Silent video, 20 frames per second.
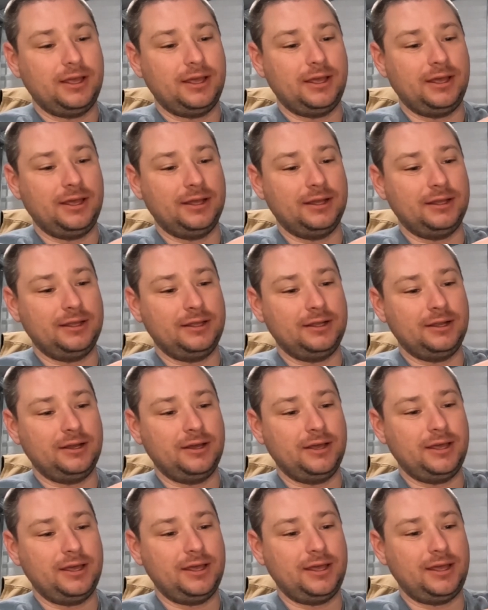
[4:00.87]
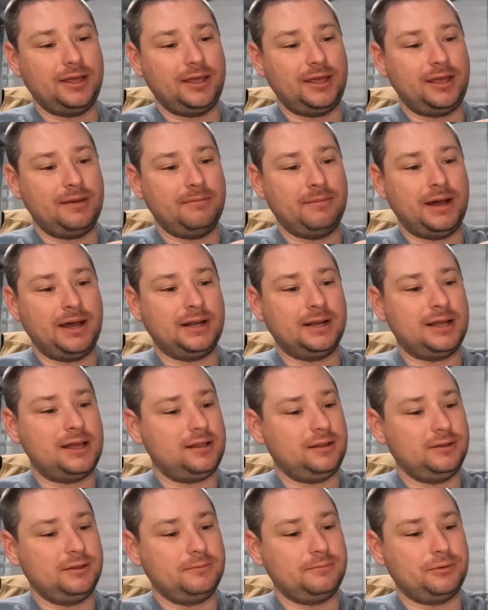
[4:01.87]
And it might
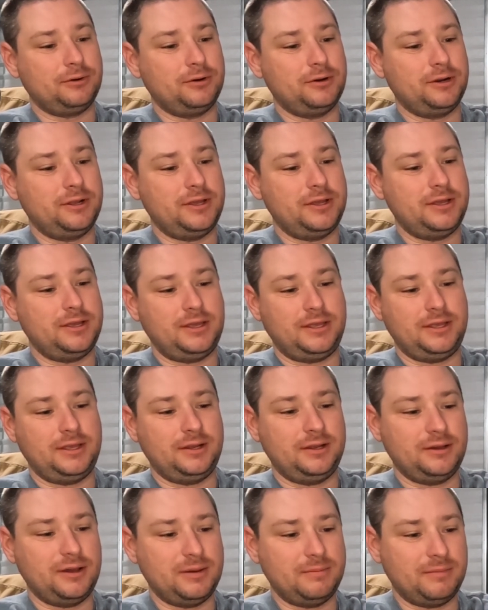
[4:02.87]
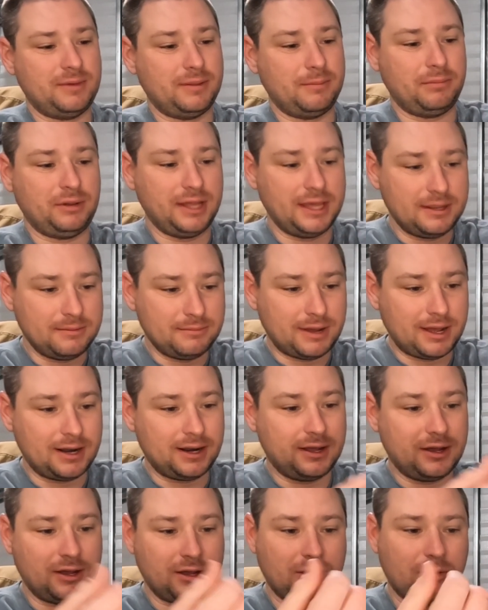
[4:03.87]
not look pretty, my blade
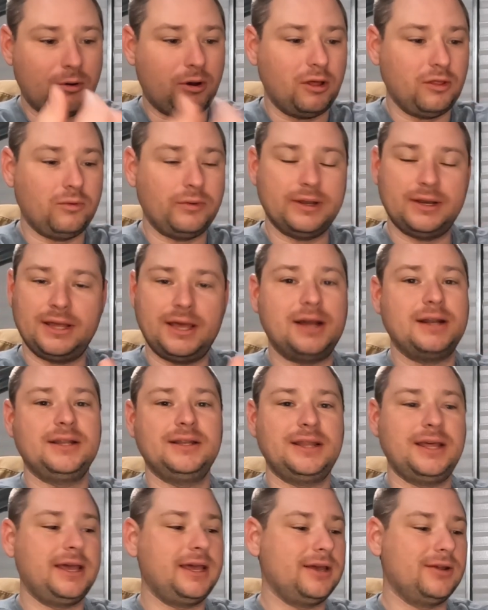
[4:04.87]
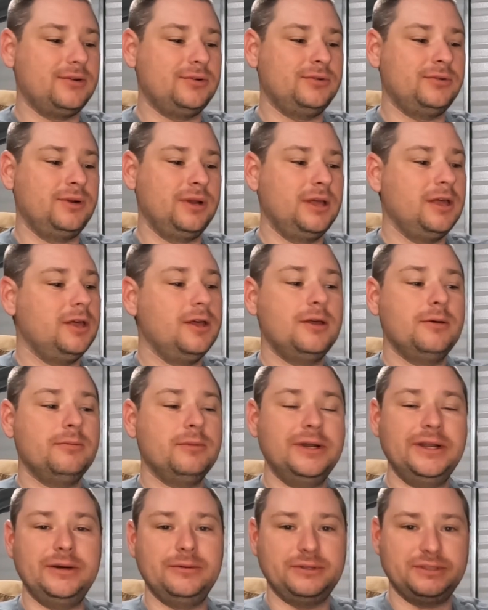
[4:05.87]
might not go all the way down in the handle,
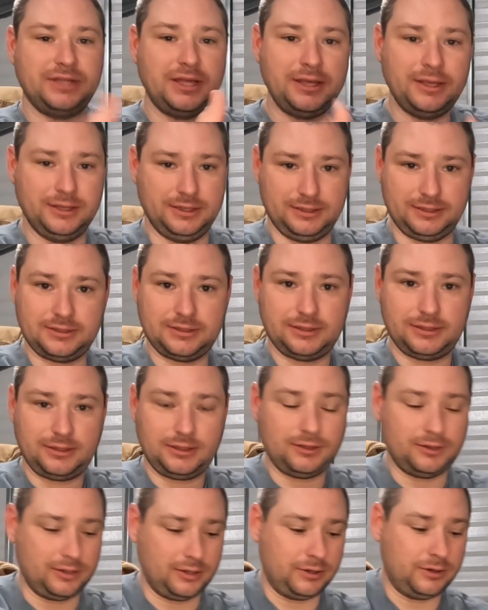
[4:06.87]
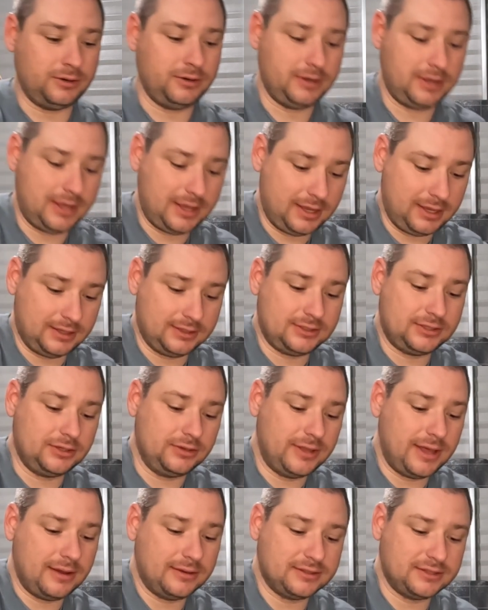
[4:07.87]
but it was his, and
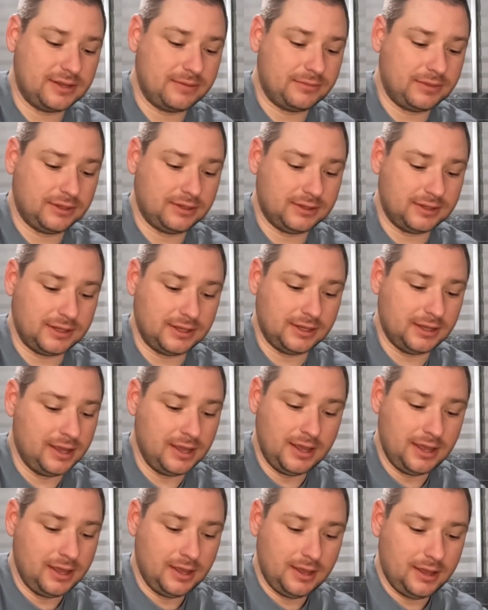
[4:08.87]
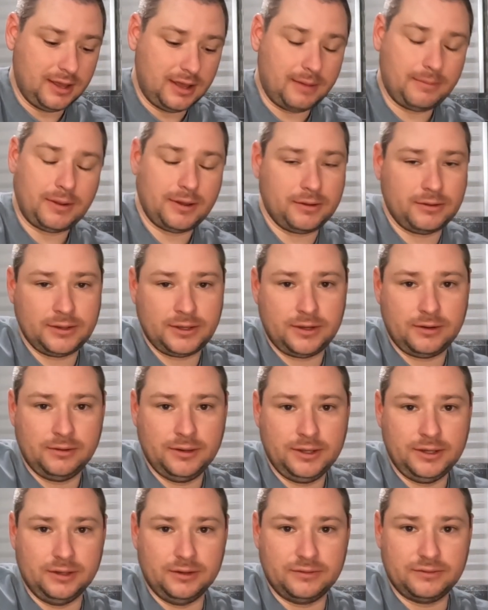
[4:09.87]
so that's something that I'm not gonna get
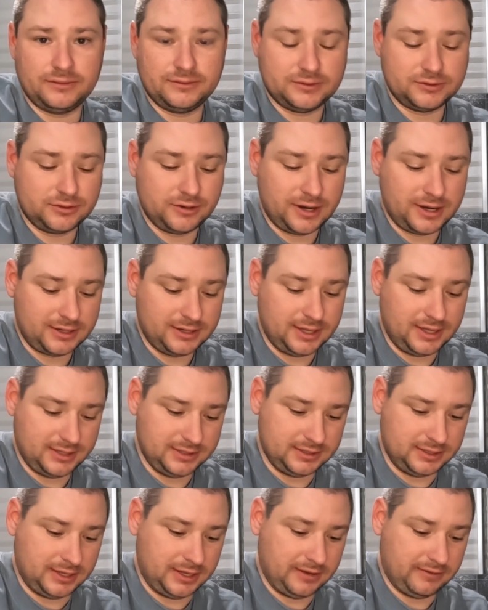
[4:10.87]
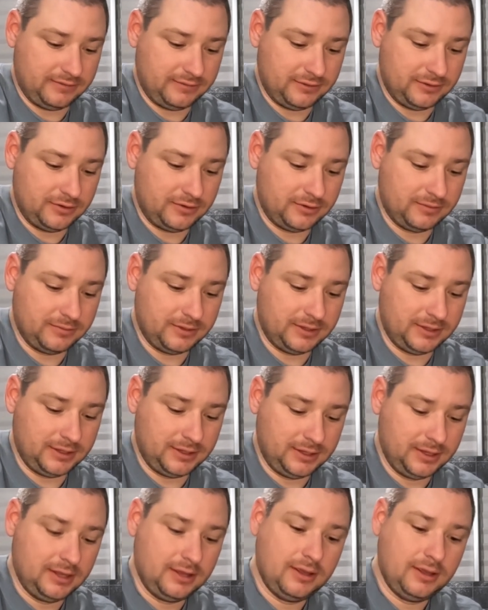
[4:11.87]
rid of. It was granddad's knife, you know what I mean?